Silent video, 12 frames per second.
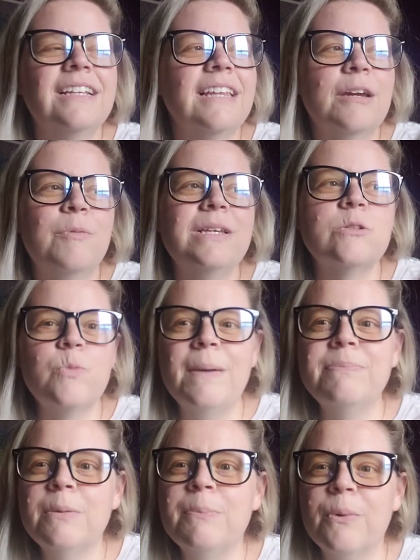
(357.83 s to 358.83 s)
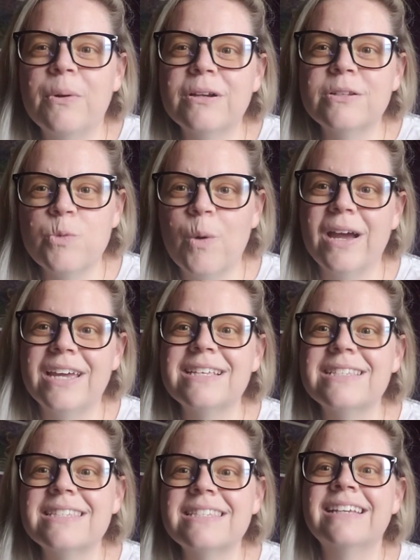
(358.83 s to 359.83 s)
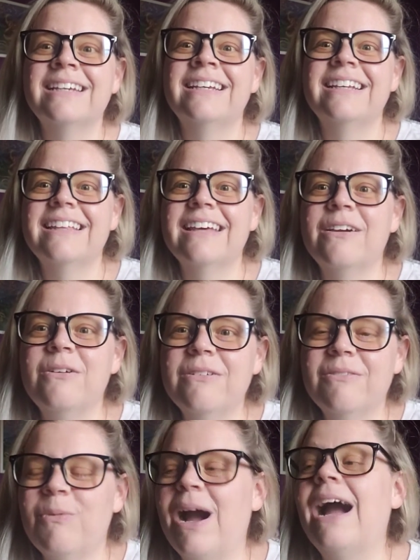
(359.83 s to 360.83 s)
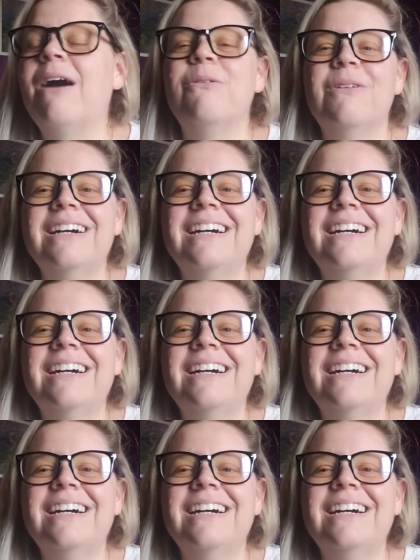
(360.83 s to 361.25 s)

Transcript: Like we swept the board twice. Like wow,